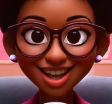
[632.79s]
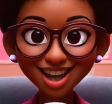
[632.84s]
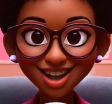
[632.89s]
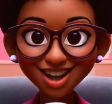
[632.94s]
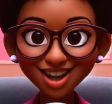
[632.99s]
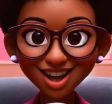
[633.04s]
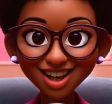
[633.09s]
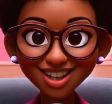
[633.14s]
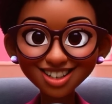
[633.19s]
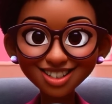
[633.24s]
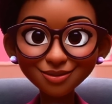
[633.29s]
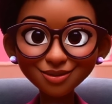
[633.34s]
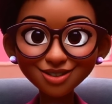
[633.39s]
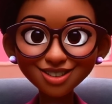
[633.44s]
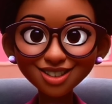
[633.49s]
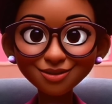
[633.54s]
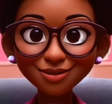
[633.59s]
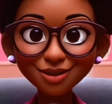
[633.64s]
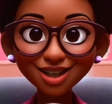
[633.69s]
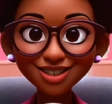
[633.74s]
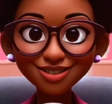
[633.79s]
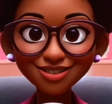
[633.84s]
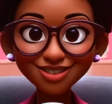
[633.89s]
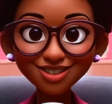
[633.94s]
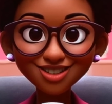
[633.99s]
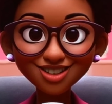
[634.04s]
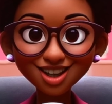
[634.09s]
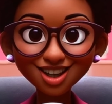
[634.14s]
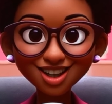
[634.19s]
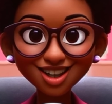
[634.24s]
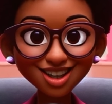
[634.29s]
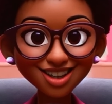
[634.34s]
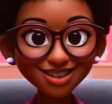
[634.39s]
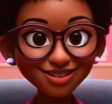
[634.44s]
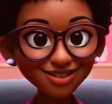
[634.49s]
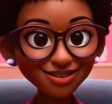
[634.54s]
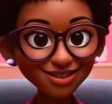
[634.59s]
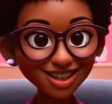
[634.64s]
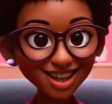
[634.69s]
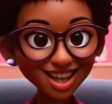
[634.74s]
Her husband depends on her.
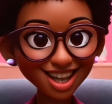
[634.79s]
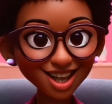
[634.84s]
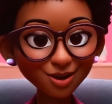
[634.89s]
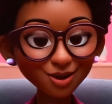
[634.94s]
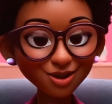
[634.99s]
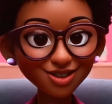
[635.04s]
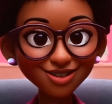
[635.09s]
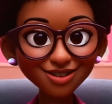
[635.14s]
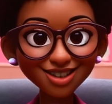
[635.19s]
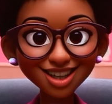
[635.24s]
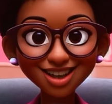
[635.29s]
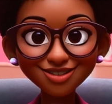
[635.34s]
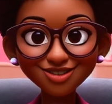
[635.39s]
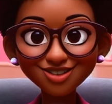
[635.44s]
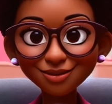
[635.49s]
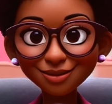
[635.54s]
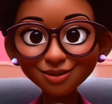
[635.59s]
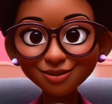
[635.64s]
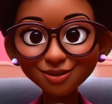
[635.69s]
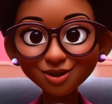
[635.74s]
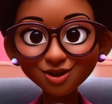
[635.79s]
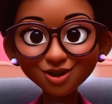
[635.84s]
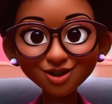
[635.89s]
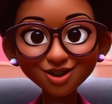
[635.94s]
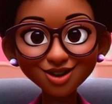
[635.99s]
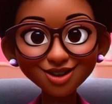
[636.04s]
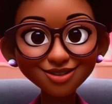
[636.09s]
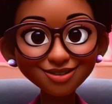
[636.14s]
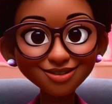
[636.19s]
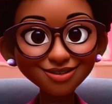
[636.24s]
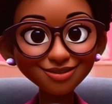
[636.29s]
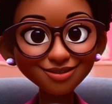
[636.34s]
He will never be poor.